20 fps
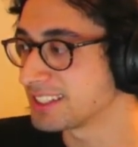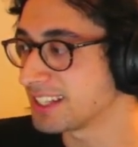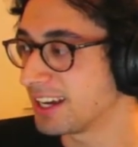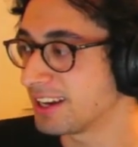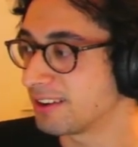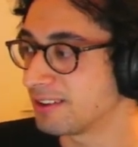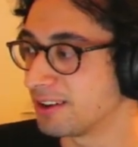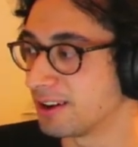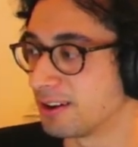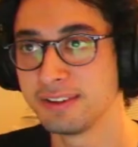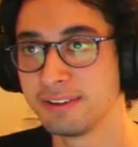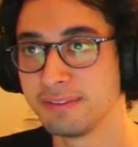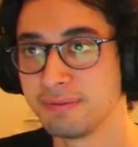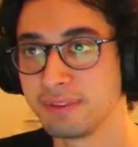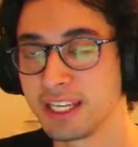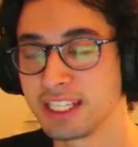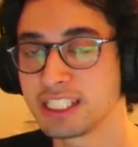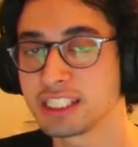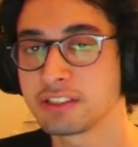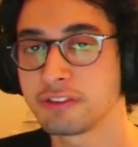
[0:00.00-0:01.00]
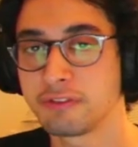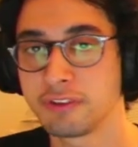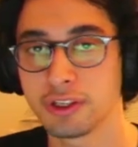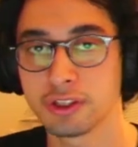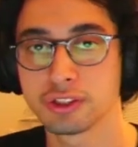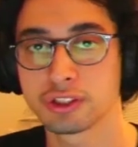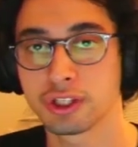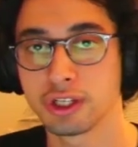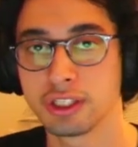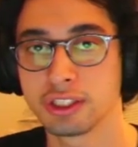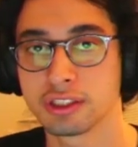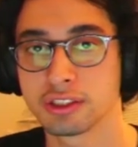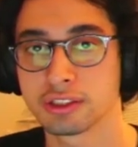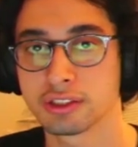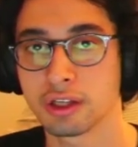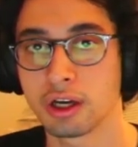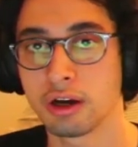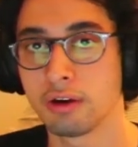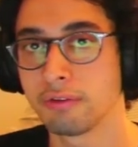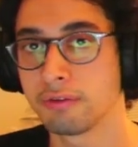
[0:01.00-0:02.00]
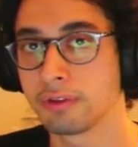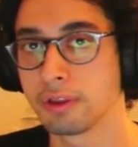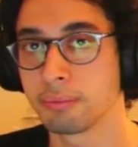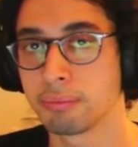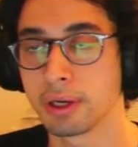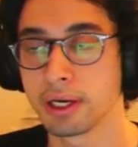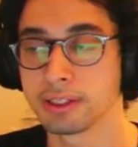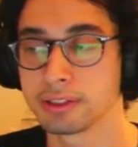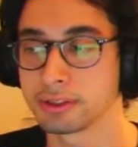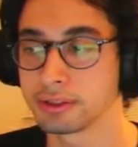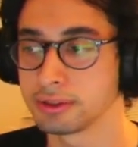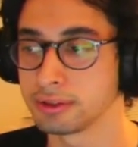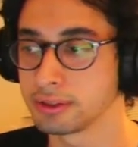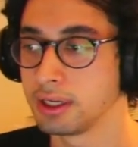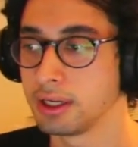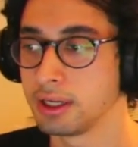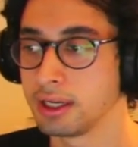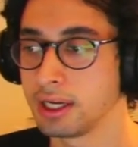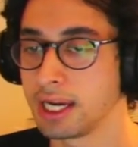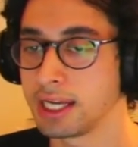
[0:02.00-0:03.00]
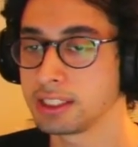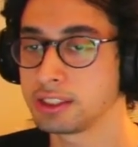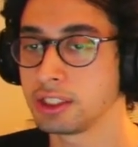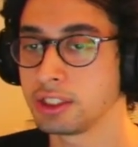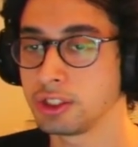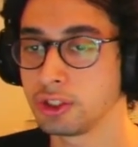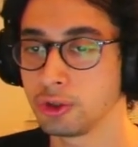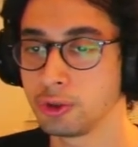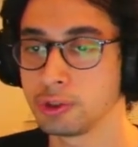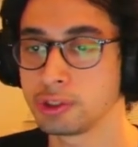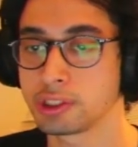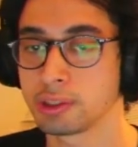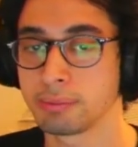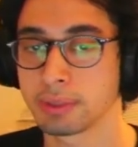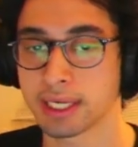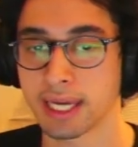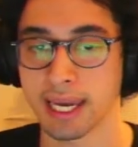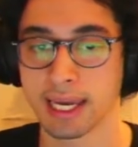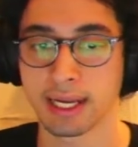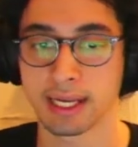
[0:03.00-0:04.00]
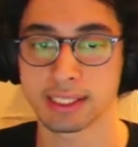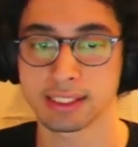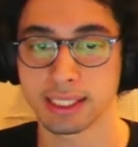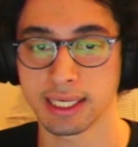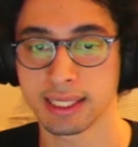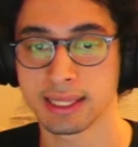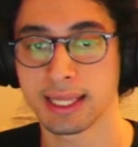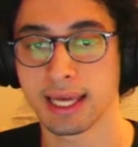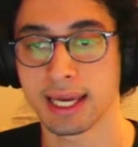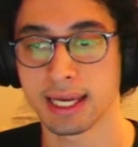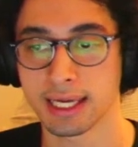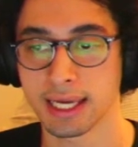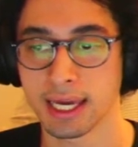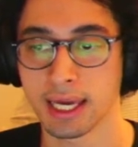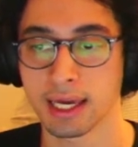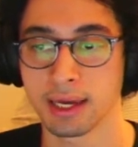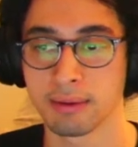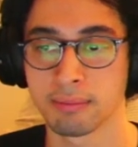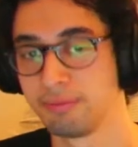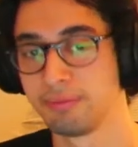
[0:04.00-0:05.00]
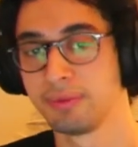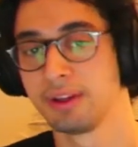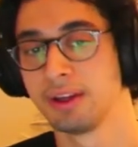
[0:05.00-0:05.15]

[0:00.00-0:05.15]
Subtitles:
I don't know. It just feels good to solve the puzzles and to use the mechanics in that game.